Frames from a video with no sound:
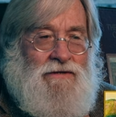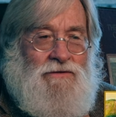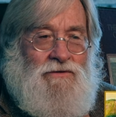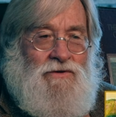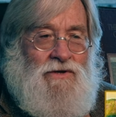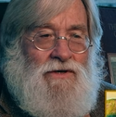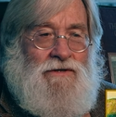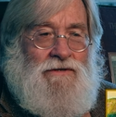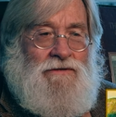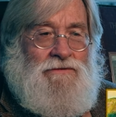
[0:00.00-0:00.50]

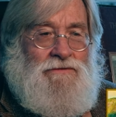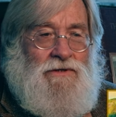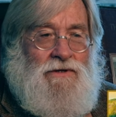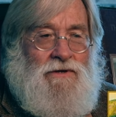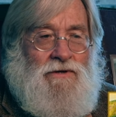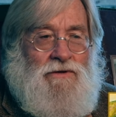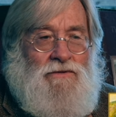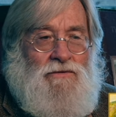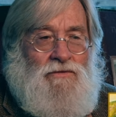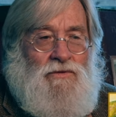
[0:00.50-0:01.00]
What a what
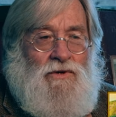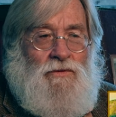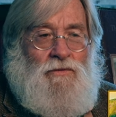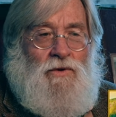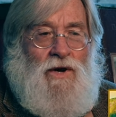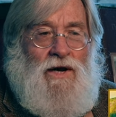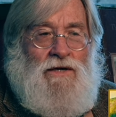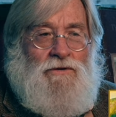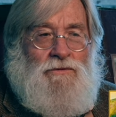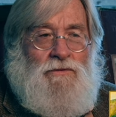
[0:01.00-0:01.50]
a what a
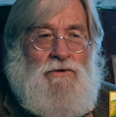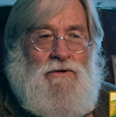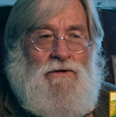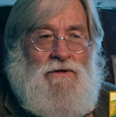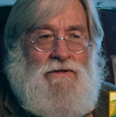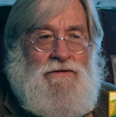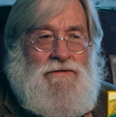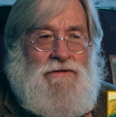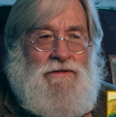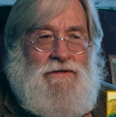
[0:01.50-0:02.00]
wild
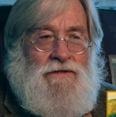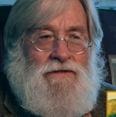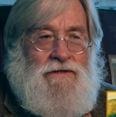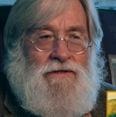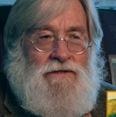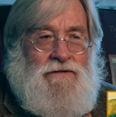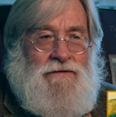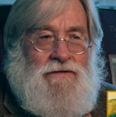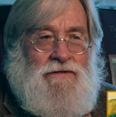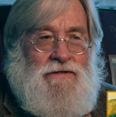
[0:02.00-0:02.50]
world, you
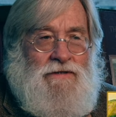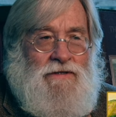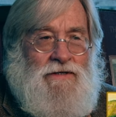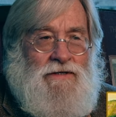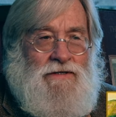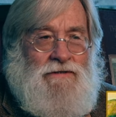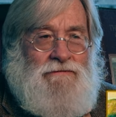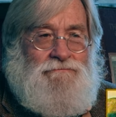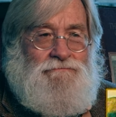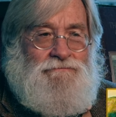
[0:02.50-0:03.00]
know.
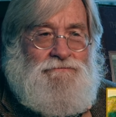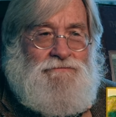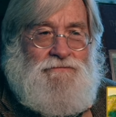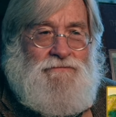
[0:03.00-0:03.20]
Um,